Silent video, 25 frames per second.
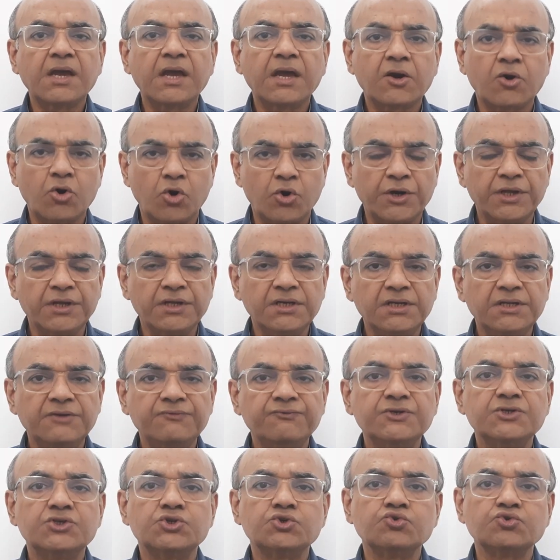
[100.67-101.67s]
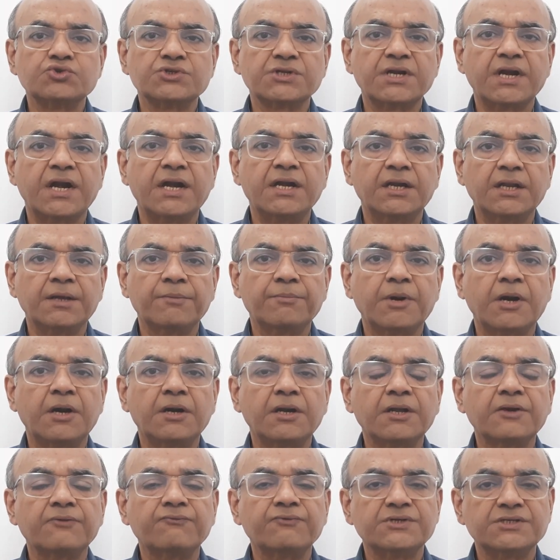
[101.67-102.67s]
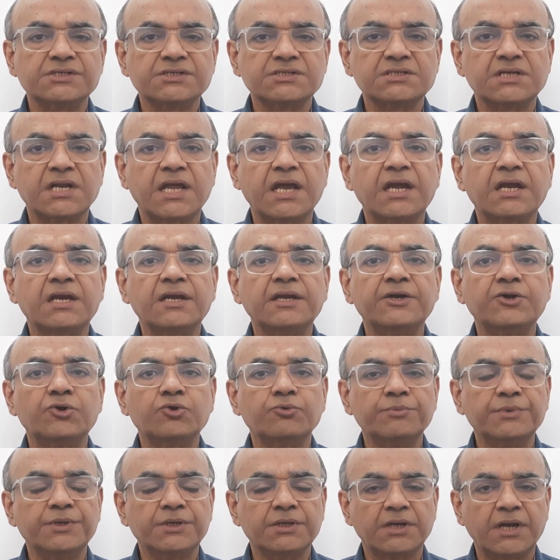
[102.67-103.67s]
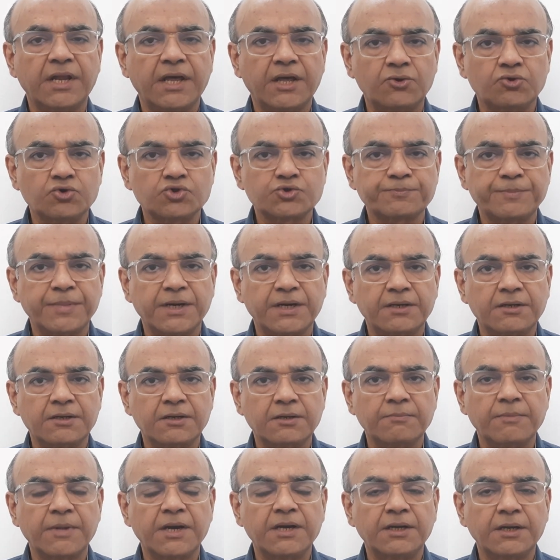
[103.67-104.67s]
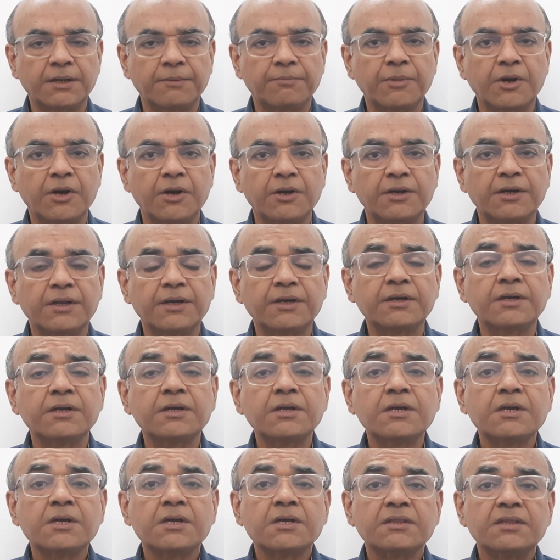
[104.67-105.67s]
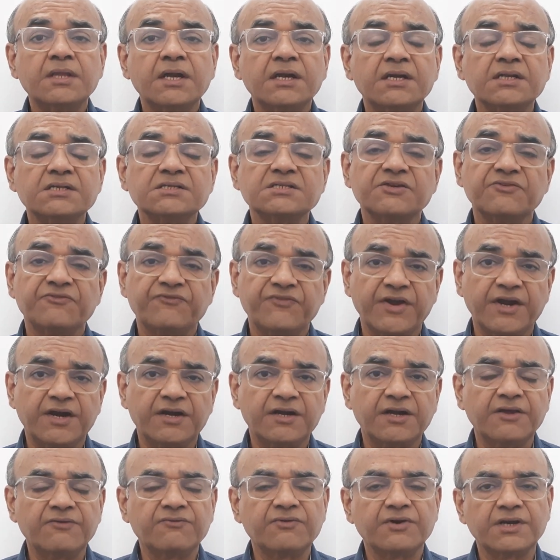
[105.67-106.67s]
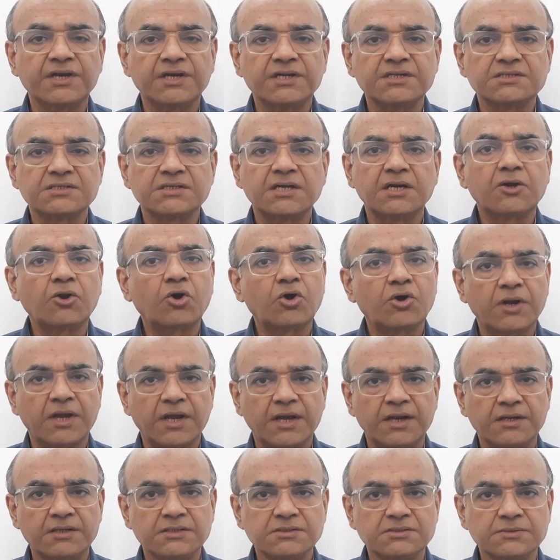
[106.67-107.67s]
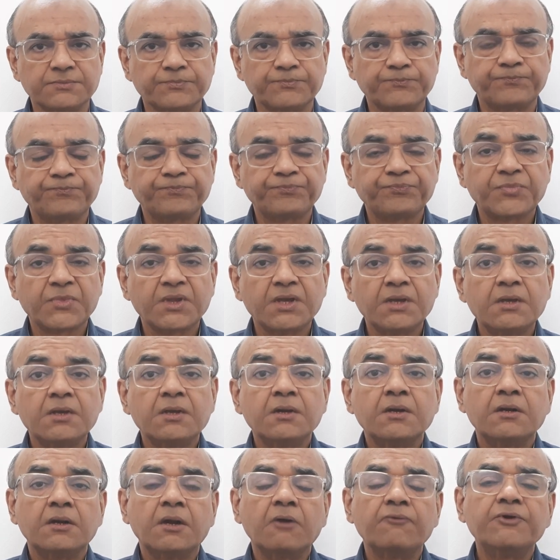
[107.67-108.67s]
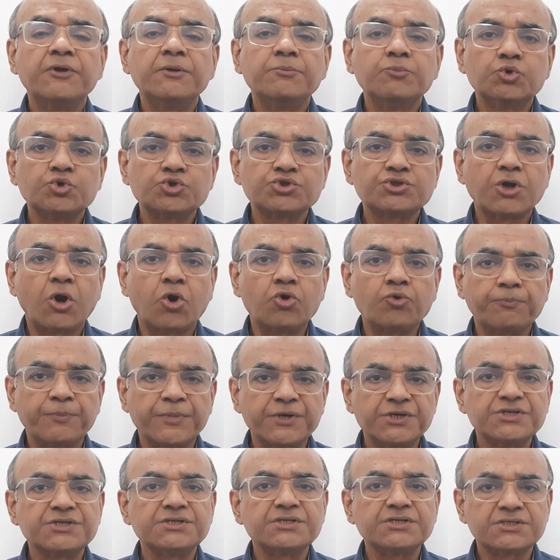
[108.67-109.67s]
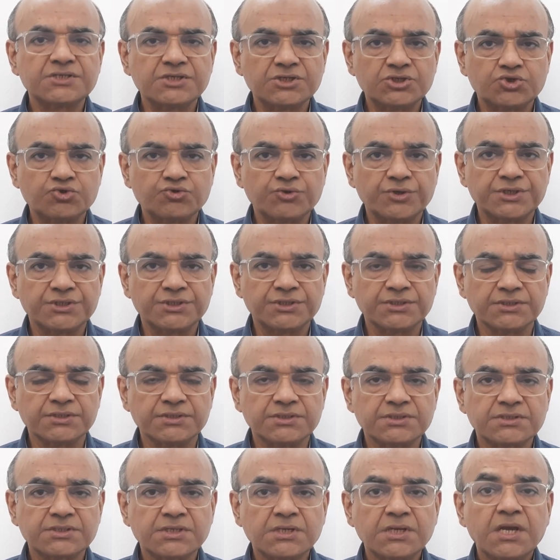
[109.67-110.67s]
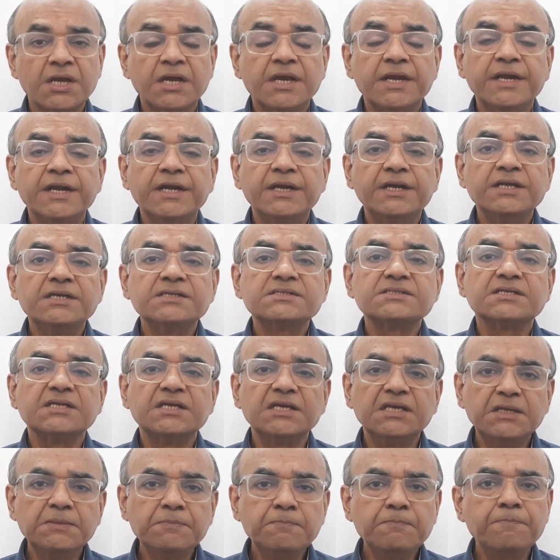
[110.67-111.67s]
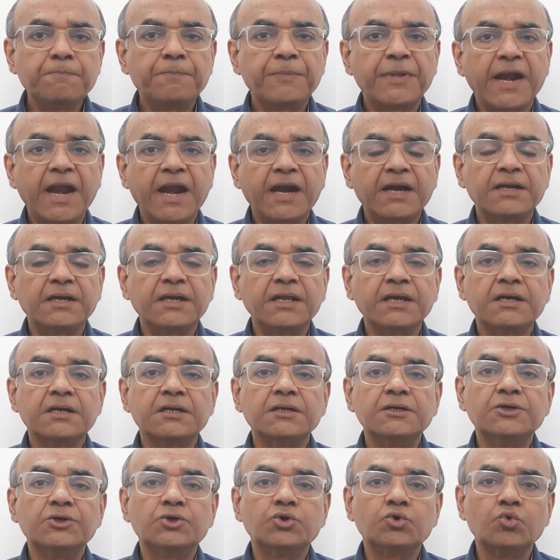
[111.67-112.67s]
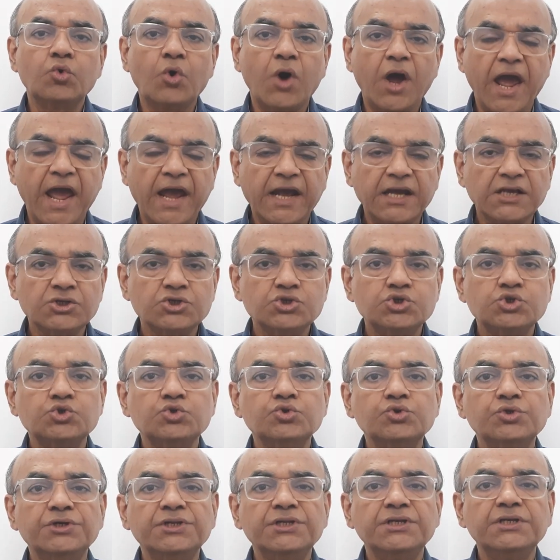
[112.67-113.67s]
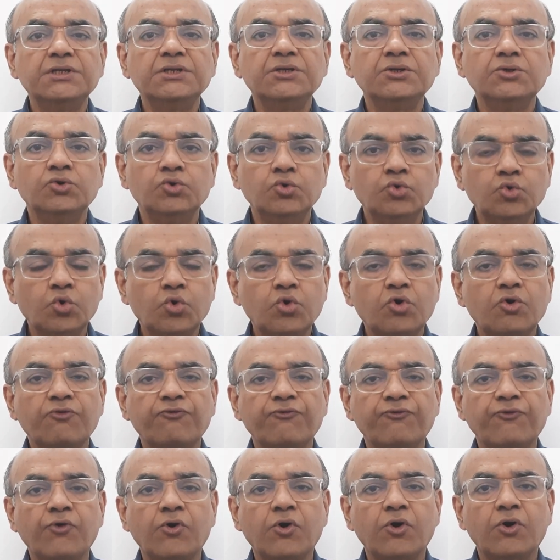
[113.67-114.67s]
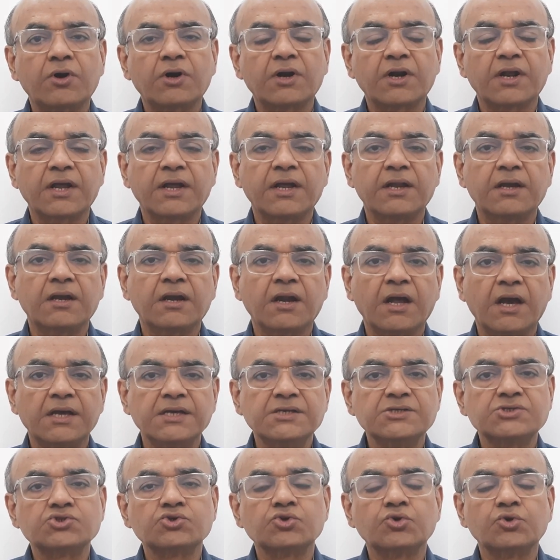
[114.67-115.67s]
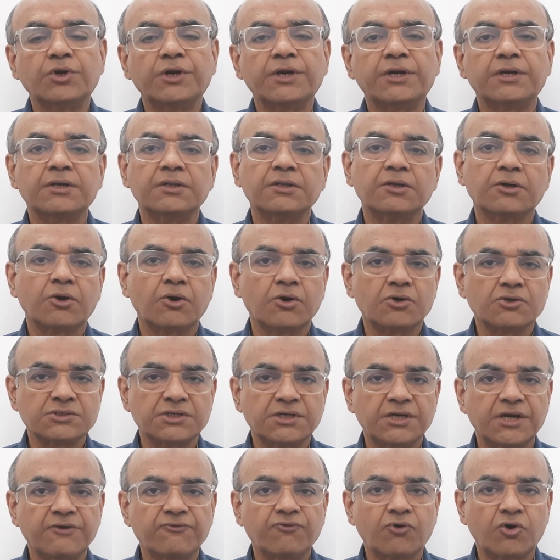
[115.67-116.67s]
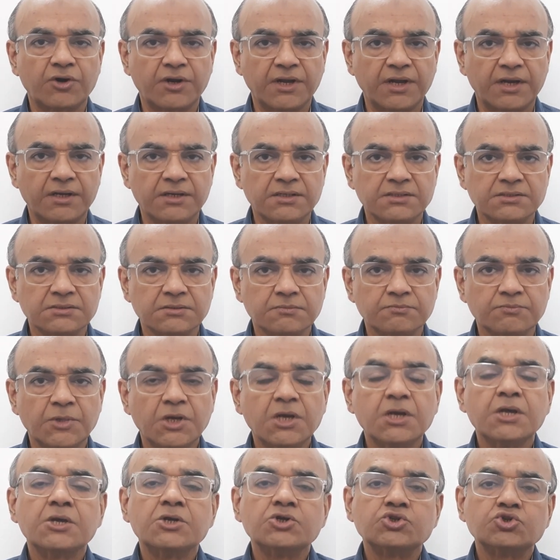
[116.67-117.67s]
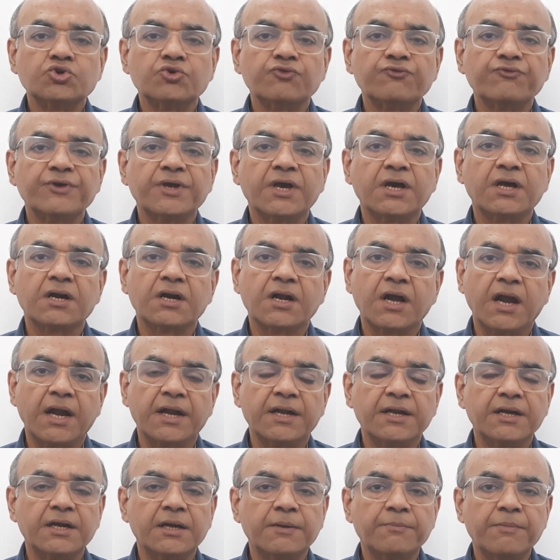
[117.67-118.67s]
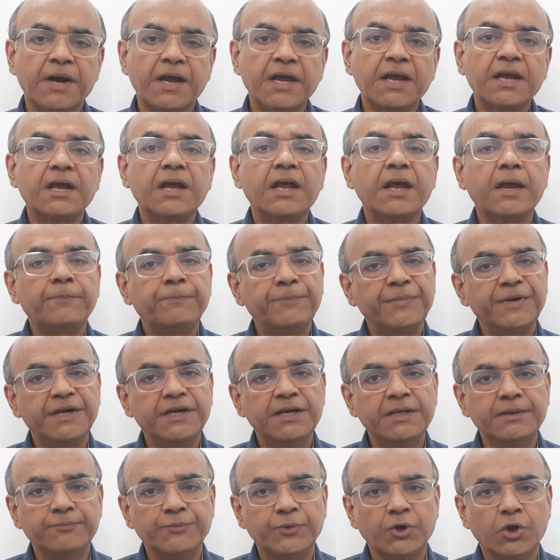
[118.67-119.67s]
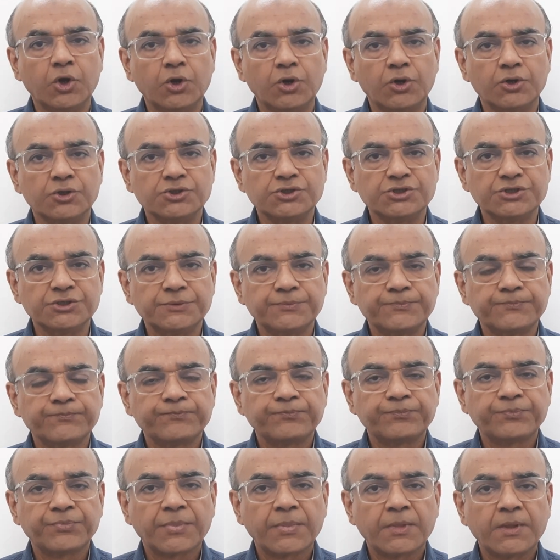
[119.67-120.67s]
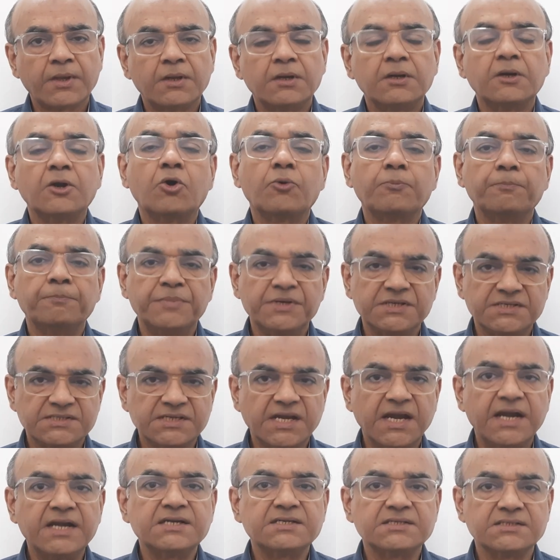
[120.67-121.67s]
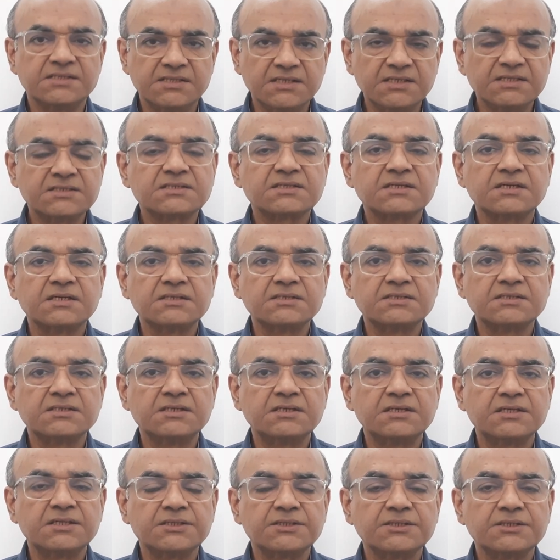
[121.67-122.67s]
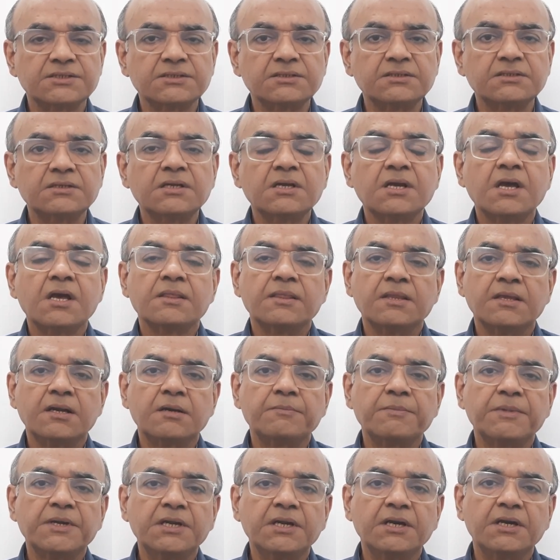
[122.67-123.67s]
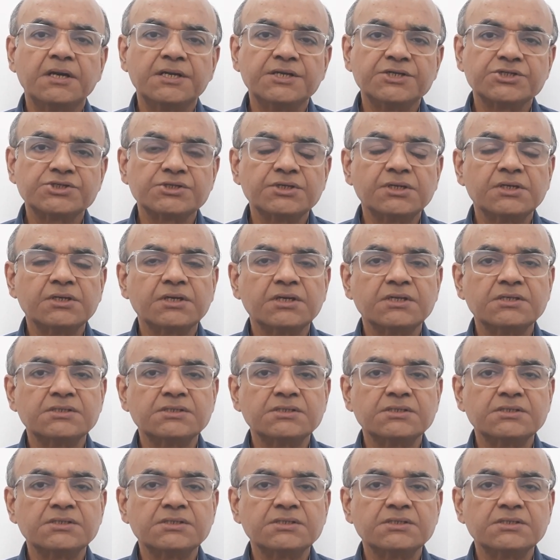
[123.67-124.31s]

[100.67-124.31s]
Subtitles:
Accordingly, we choose an antibiotic which is likely to be a narrow spectrum antibiotic that is effective against that organism. Now, in most outpatient situations, it is impractical to actually look for and isolate the causative organism. So we are guided by epidemiology. Now, besides this consideration, there are many additional